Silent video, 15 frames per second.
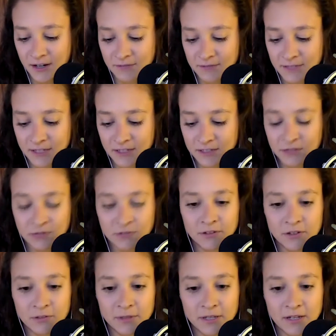take us through a
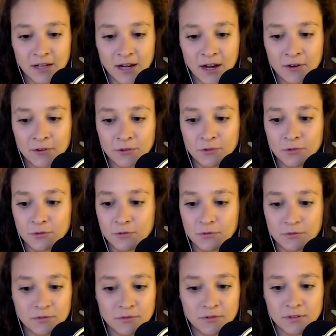little bit how you
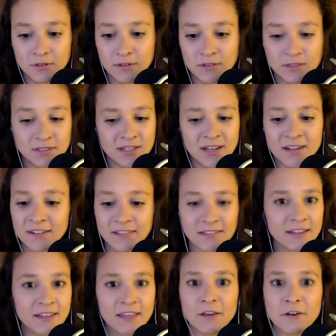decided
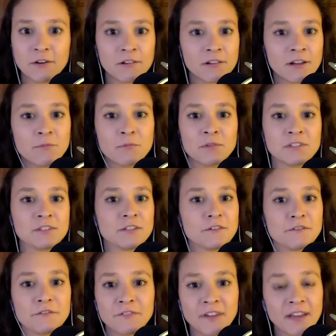like hill climb was your
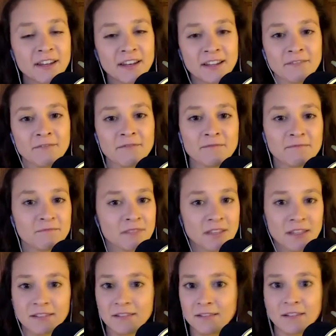fit and
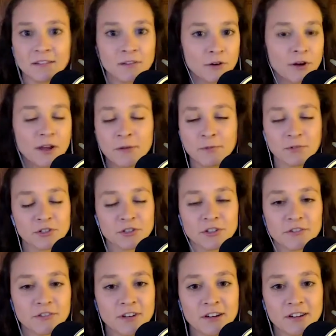like your amateur
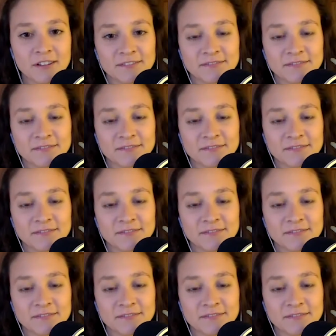career.